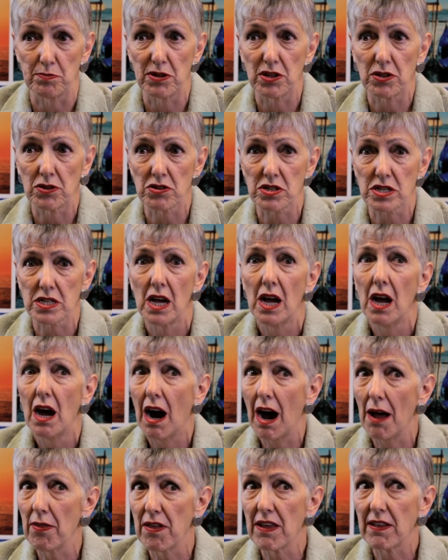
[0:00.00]
because
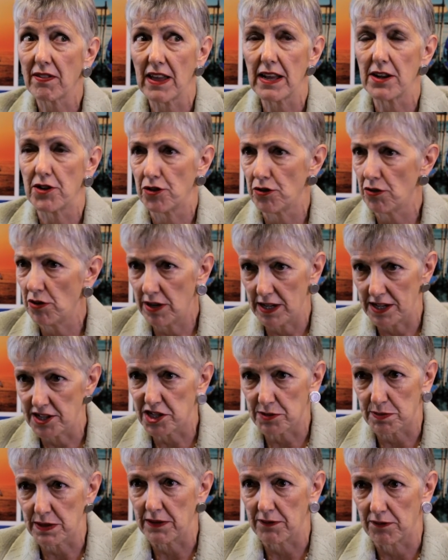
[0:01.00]
I think they do need
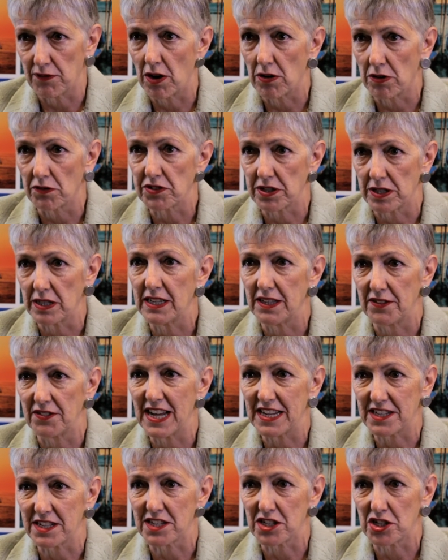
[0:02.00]
to be involved in
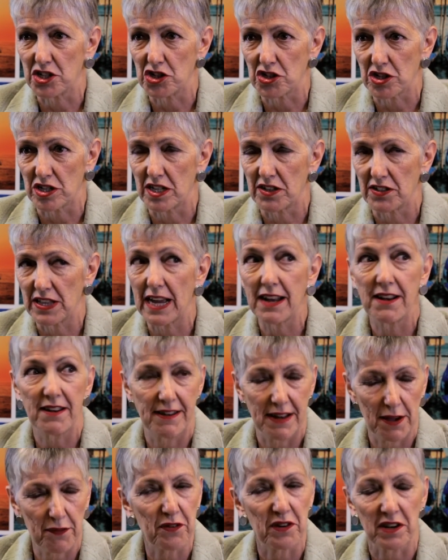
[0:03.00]
that decision, and they
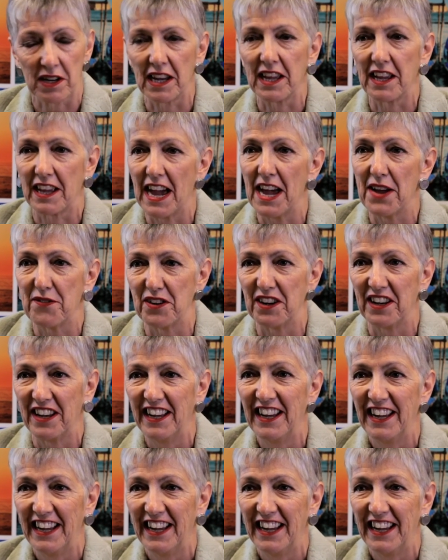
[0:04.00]
definitely gave it